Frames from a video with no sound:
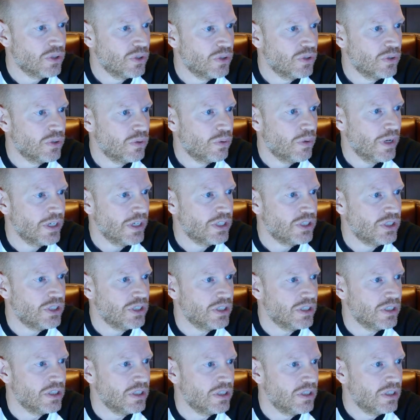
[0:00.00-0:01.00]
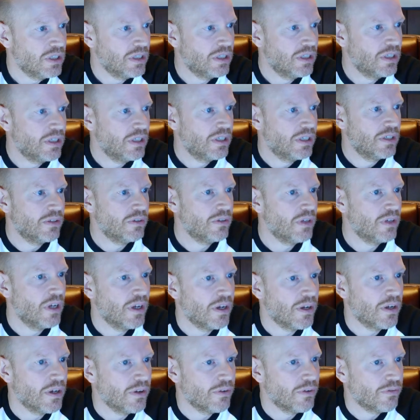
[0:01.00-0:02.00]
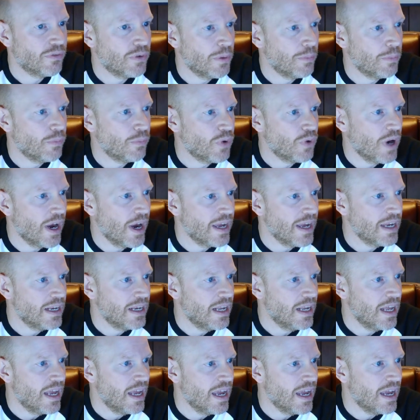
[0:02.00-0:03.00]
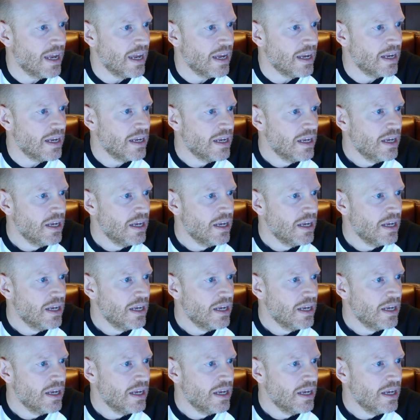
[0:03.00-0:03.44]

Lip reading: question from Ryan A.